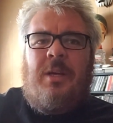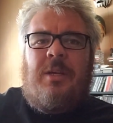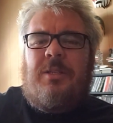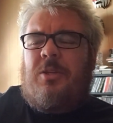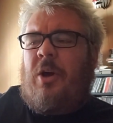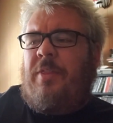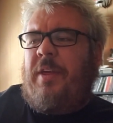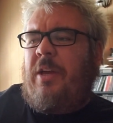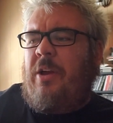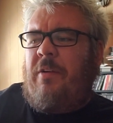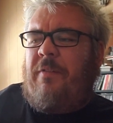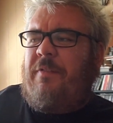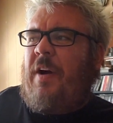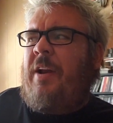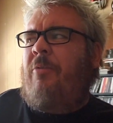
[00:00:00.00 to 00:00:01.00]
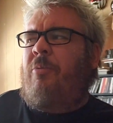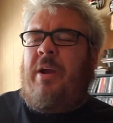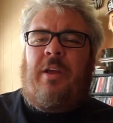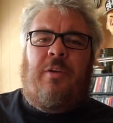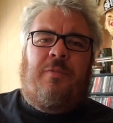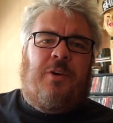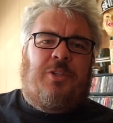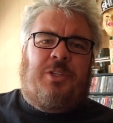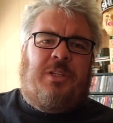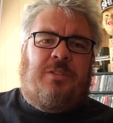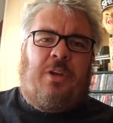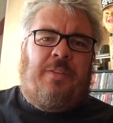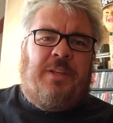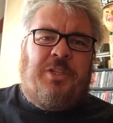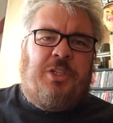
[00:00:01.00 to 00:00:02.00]
So I think you can find a regular version of this
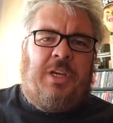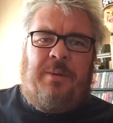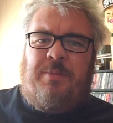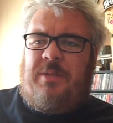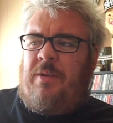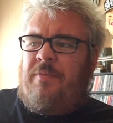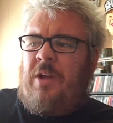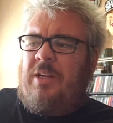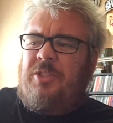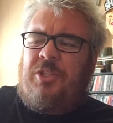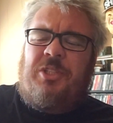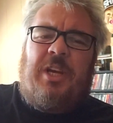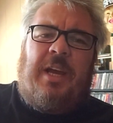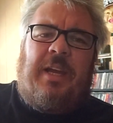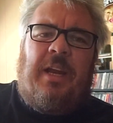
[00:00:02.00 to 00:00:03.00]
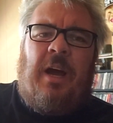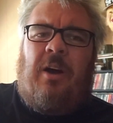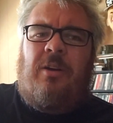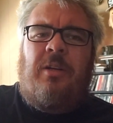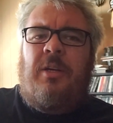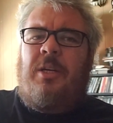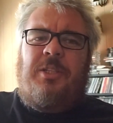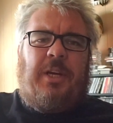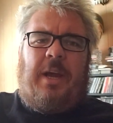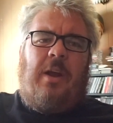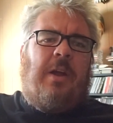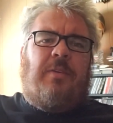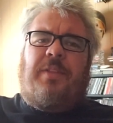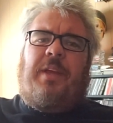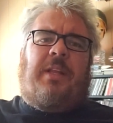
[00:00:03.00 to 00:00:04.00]
on the cheaps. If not, just check it out. Check out
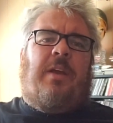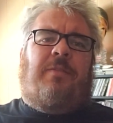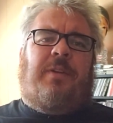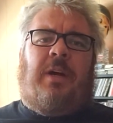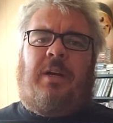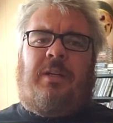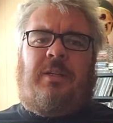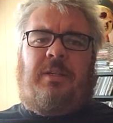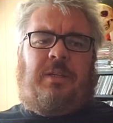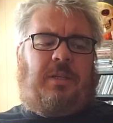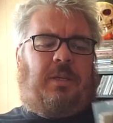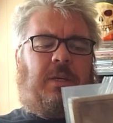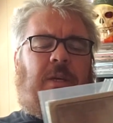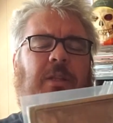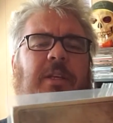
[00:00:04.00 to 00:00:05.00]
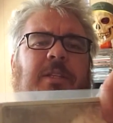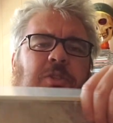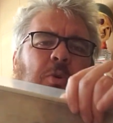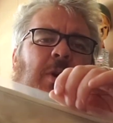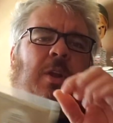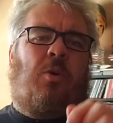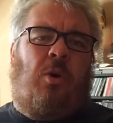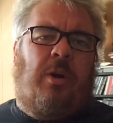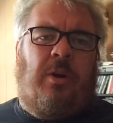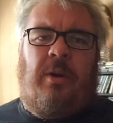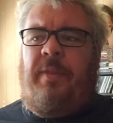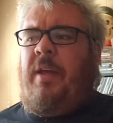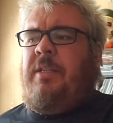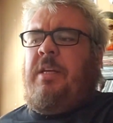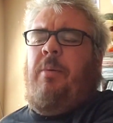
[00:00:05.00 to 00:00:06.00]
everything they've done. Let's do it in order,
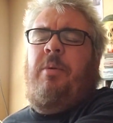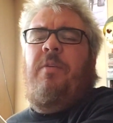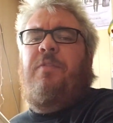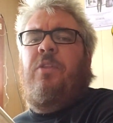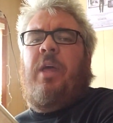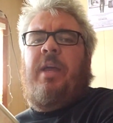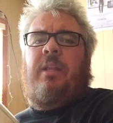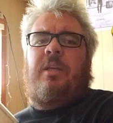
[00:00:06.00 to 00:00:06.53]
and then tell me if you like